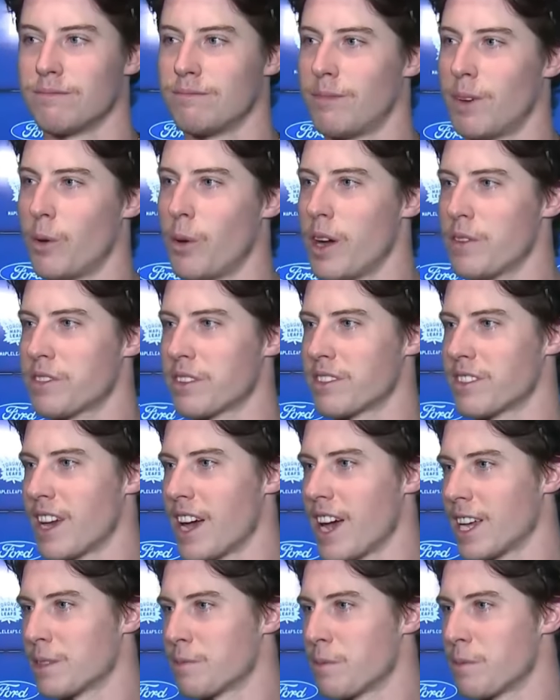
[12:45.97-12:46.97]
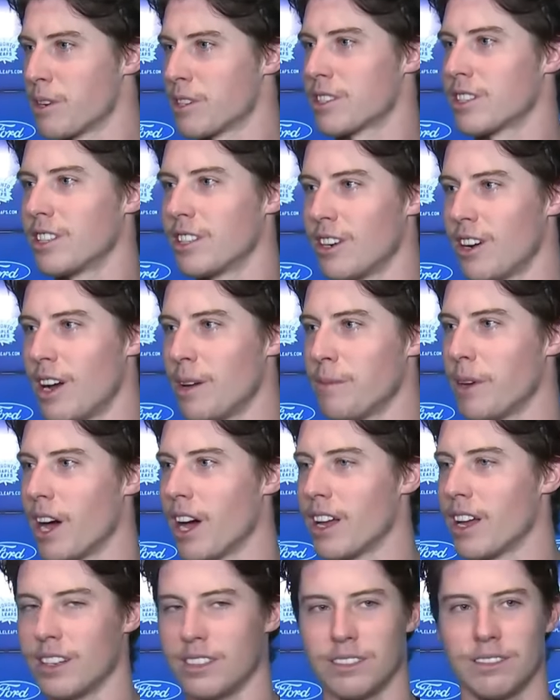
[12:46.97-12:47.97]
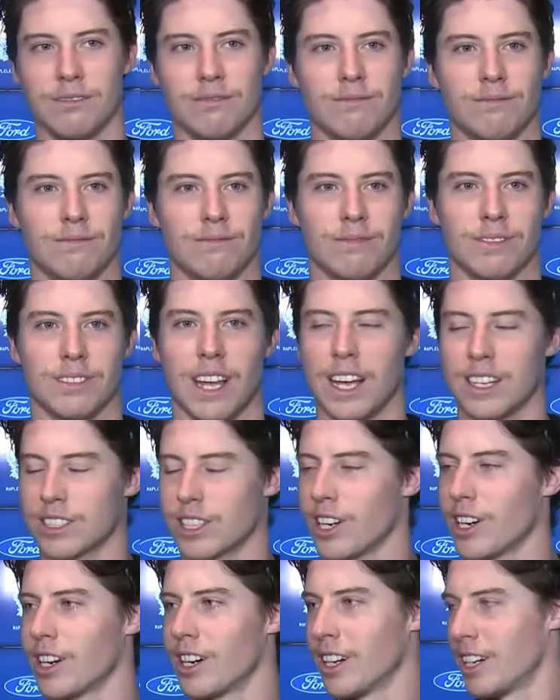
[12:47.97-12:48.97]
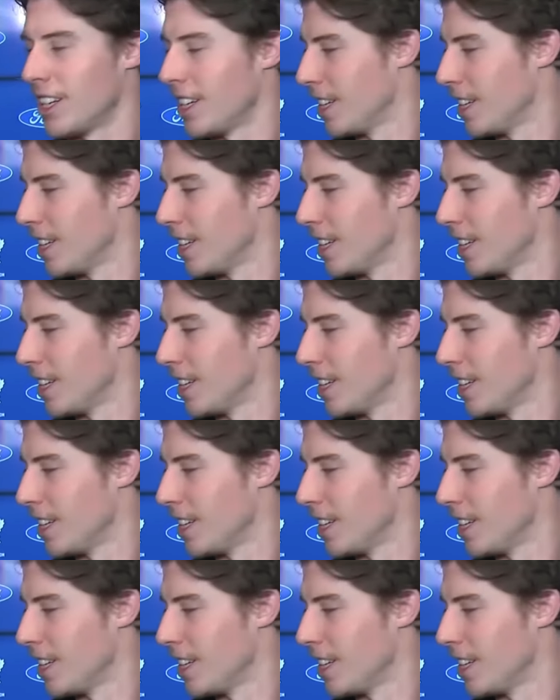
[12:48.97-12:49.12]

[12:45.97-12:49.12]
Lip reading: My wife's a science person. You know, I'm not. Ask her.